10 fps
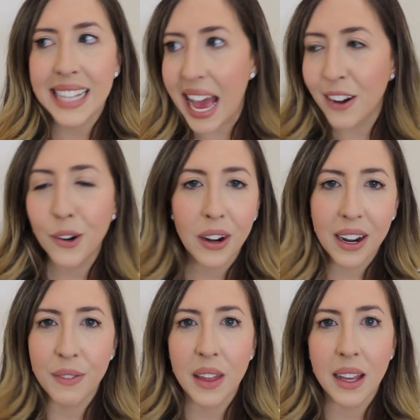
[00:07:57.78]

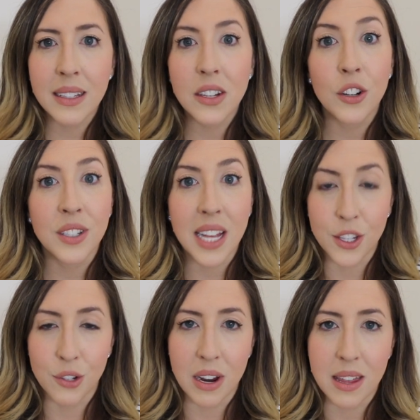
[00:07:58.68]
category of things are
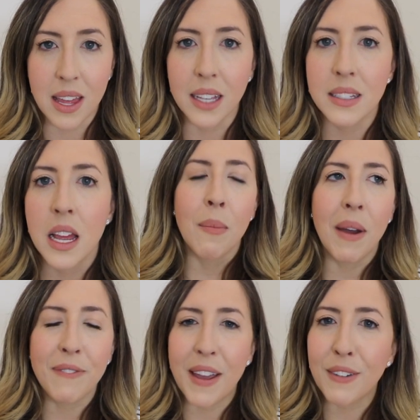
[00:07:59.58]
sensory things.
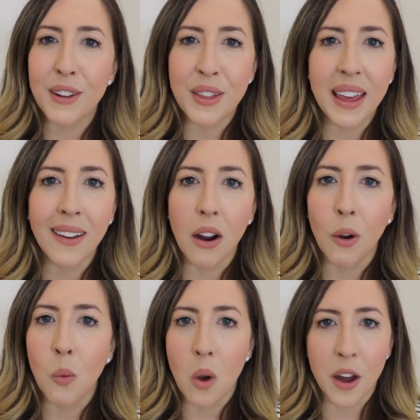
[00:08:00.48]
My favorite thing
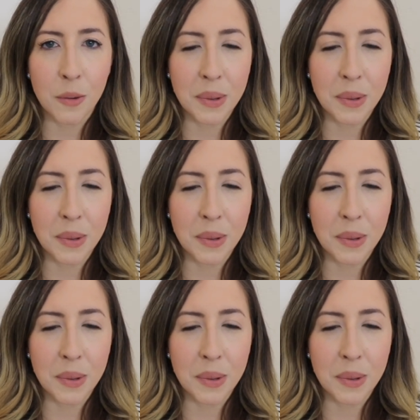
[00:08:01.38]
are water